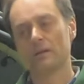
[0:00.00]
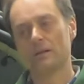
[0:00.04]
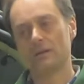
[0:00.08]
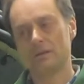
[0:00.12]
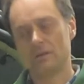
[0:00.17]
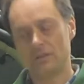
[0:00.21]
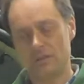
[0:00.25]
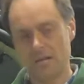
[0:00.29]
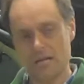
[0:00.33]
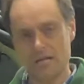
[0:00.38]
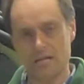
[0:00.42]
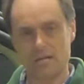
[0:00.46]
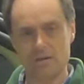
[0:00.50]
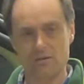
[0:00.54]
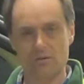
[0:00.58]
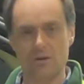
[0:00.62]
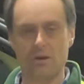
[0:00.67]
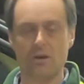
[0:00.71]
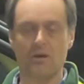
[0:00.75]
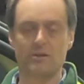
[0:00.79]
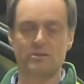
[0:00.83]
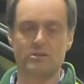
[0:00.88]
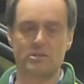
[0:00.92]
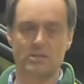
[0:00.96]
check your
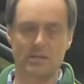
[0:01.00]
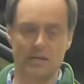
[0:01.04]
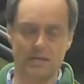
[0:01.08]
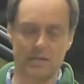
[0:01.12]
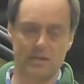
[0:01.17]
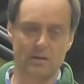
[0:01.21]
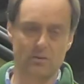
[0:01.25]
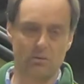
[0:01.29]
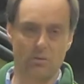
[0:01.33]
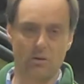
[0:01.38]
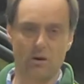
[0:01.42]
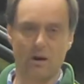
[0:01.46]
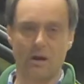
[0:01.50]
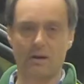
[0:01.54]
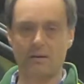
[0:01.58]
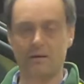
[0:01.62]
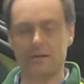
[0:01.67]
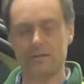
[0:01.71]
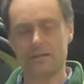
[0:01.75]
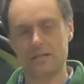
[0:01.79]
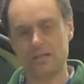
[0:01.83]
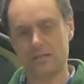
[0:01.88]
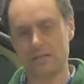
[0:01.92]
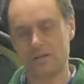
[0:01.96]
earths, check your
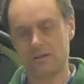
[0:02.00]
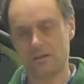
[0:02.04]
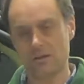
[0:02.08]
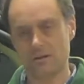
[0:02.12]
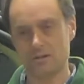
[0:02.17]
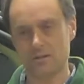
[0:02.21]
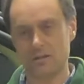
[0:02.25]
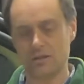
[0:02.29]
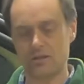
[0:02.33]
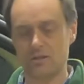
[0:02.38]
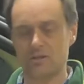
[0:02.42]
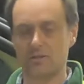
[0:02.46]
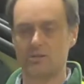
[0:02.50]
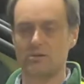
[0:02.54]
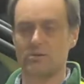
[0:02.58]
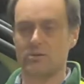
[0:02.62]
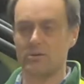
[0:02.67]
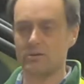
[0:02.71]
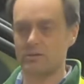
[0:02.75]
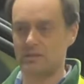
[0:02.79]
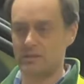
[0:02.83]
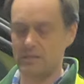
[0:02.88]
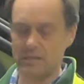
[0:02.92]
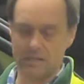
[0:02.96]
wiring, check you got no
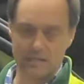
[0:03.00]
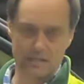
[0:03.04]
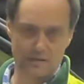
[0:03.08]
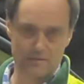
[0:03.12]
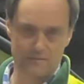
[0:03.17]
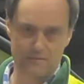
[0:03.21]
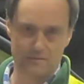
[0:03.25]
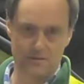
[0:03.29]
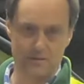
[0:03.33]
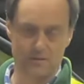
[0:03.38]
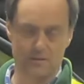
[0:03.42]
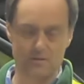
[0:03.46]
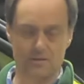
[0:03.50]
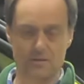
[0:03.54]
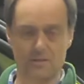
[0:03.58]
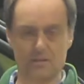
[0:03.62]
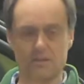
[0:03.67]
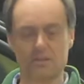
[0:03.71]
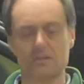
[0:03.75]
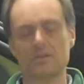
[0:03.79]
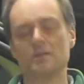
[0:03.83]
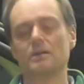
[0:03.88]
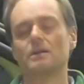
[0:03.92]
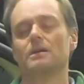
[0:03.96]
shorts, check your
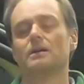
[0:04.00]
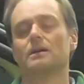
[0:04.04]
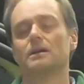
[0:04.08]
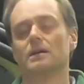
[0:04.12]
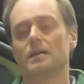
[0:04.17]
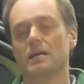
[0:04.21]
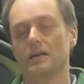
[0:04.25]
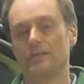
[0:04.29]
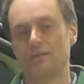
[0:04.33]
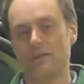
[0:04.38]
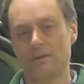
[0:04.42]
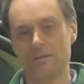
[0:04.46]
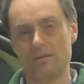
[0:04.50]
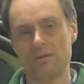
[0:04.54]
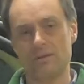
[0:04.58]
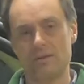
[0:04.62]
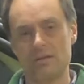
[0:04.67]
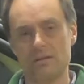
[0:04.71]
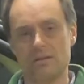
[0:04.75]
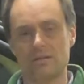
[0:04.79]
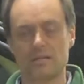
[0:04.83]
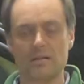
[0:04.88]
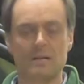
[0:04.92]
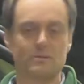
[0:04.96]
fuses. If
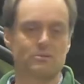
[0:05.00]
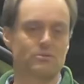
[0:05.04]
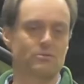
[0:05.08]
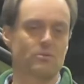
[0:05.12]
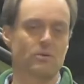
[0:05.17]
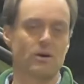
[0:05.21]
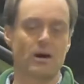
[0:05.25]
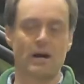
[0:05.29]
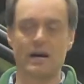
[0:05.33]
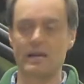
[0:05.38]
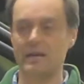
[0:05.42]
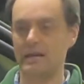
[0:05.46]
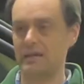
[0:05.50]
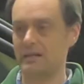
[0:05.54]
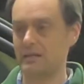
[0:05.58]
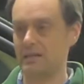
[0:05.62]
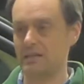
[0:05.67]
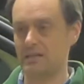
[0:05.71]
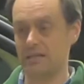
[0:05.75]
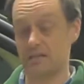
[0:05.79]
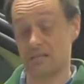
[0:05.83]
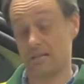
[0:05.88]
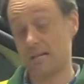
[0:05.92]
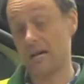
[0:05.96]
everything seems right and you
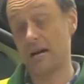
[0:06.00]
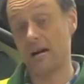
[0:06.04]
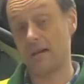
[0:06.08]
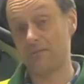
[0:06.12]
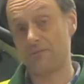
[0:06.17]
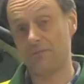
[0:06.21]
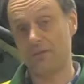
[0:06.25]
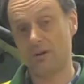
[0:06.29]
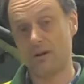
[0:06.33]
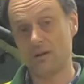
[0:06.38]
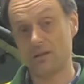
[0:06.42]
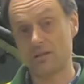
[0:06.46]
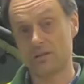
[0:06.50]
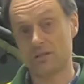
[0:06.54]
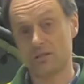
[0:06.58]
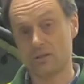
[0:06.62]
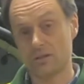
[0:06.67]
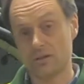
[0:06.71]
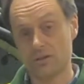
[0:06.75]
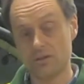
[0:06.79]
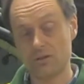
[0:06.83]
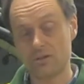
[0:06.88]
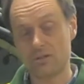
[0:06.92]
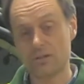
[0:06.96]
just can't find a
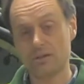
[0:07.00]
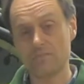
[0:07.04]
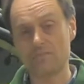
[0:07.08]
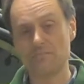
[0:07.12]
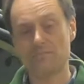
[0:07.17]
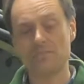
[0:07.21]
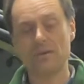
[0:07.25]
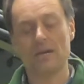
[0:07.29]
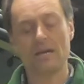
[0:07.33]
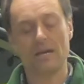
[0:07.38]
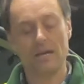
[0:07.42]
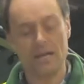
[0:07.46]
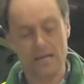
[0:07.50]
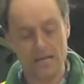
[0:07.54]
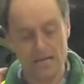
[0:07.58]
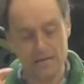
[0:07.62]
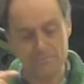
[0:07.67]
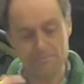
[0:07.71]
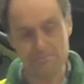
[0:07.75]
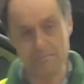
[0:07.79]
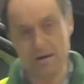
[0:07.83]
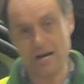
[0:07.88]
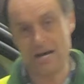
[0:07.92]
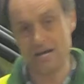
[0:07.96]
solution,
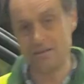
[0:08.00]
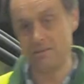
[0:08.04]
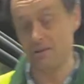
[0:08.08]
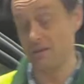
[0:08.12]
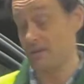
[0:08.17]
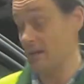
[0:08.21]
it may be